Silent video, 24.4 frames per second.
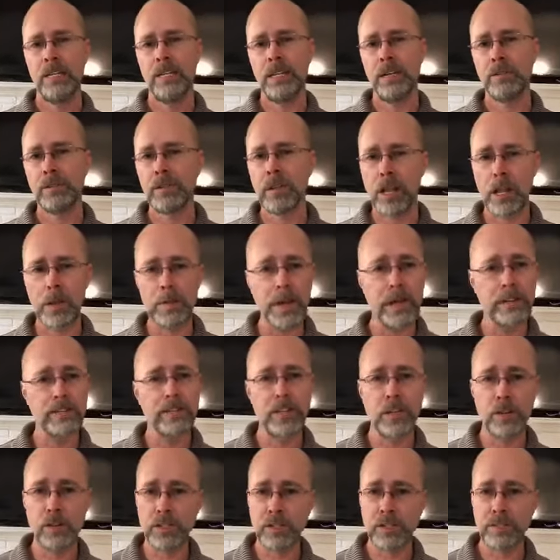It was all about
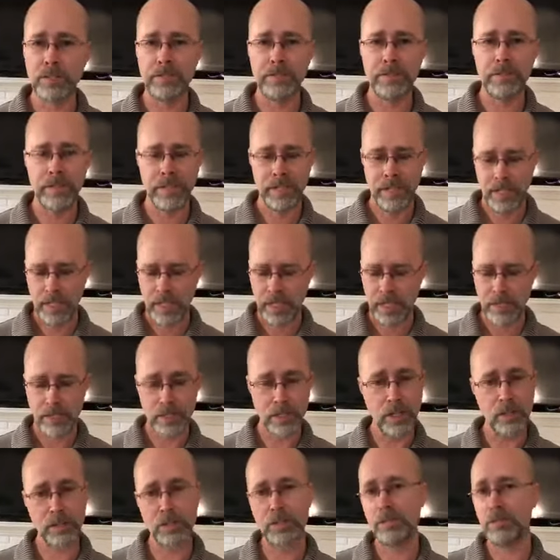Joseph.
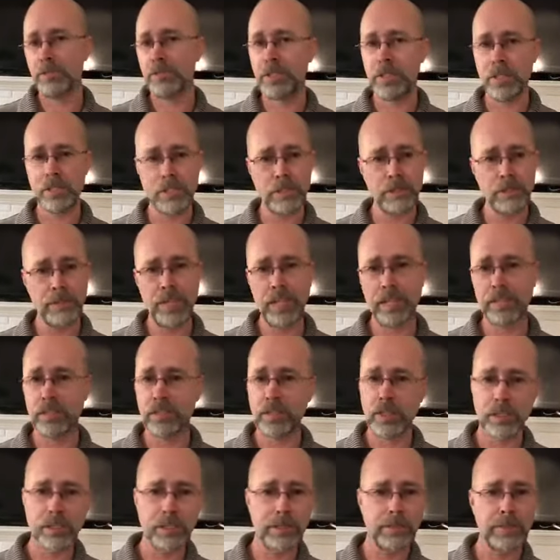Joseph, Joseph this,
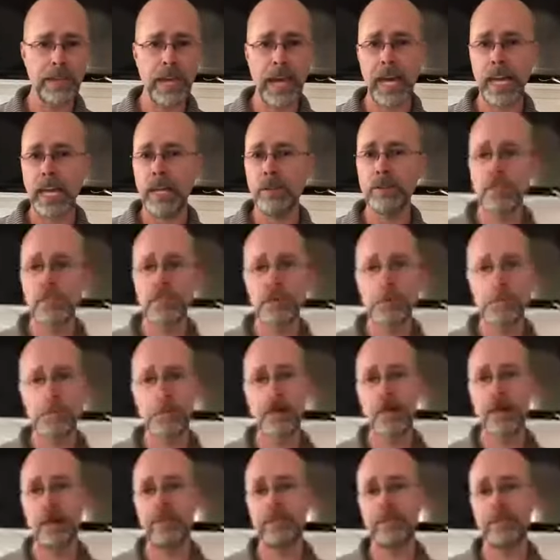Joseph that. He was so
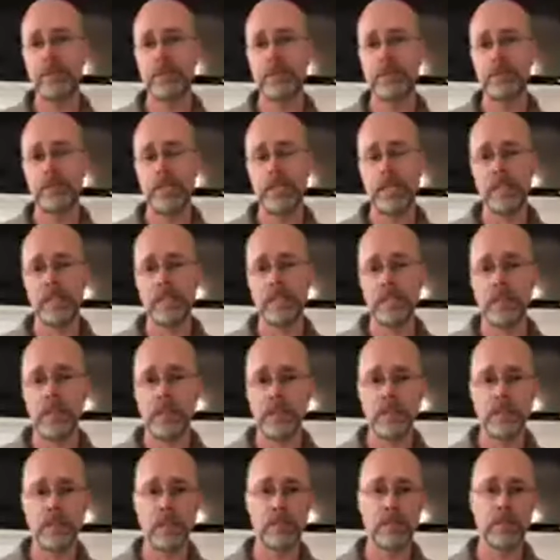proud of his, his
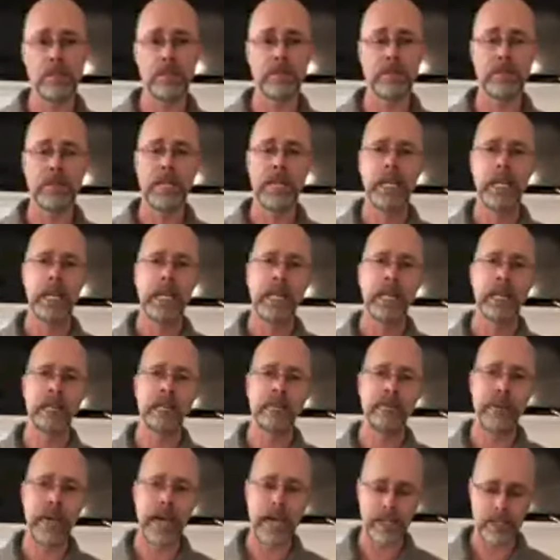son Joseph. In
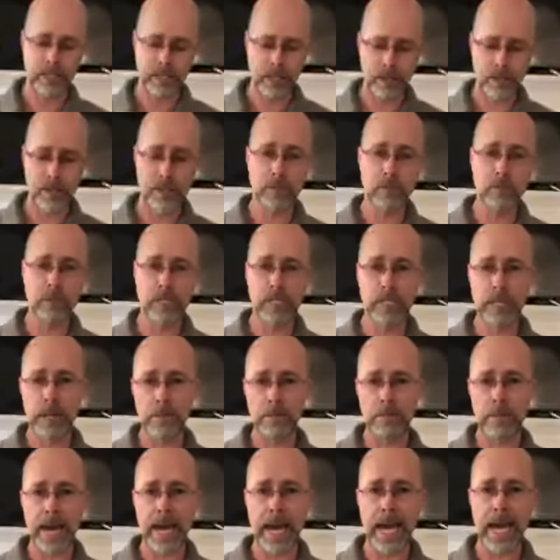fact, Joseph would
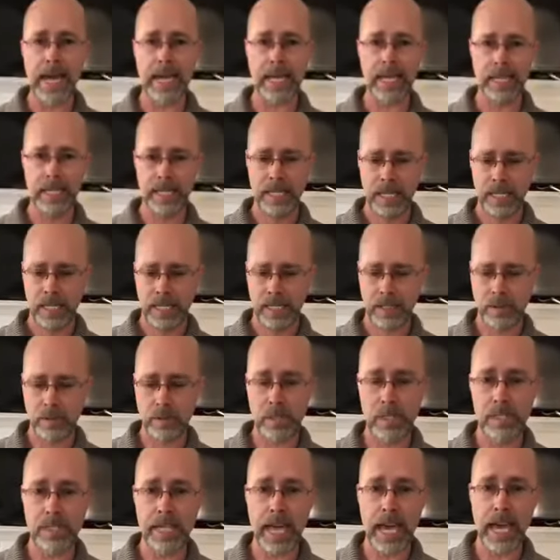come back to
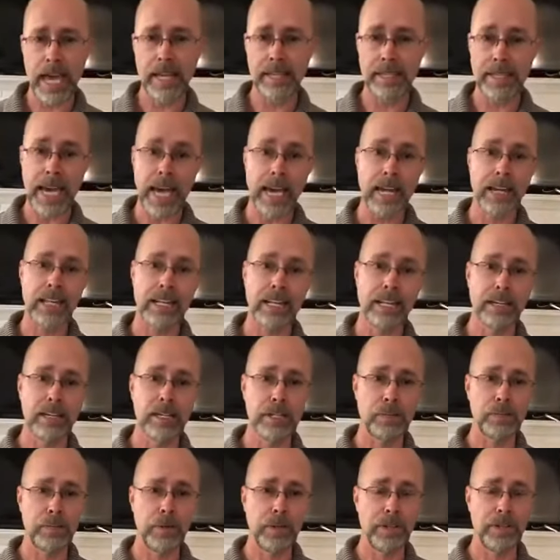his dad tattling on
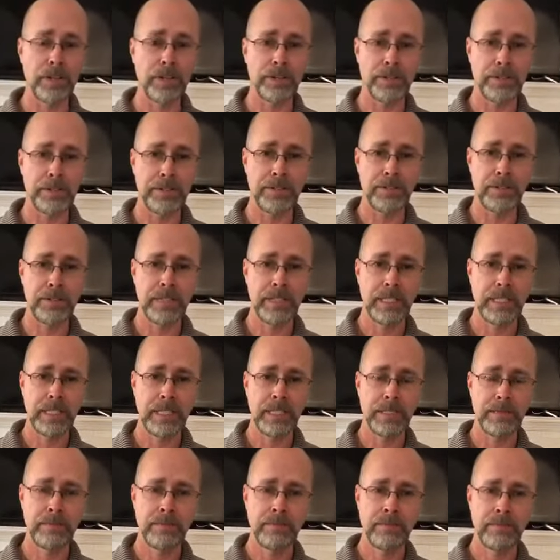his brothers.
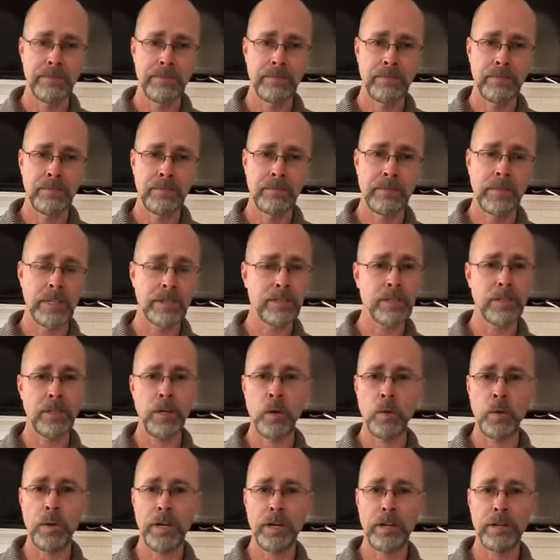Doesn't go
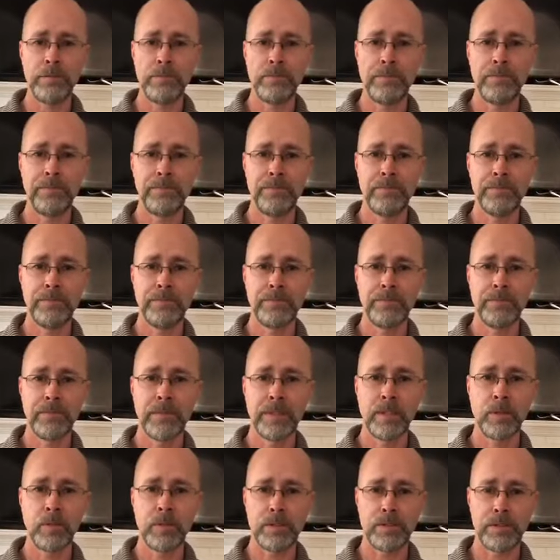well
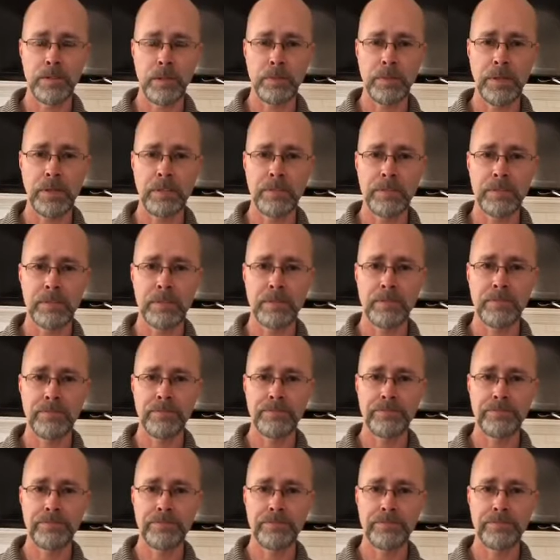with siblings.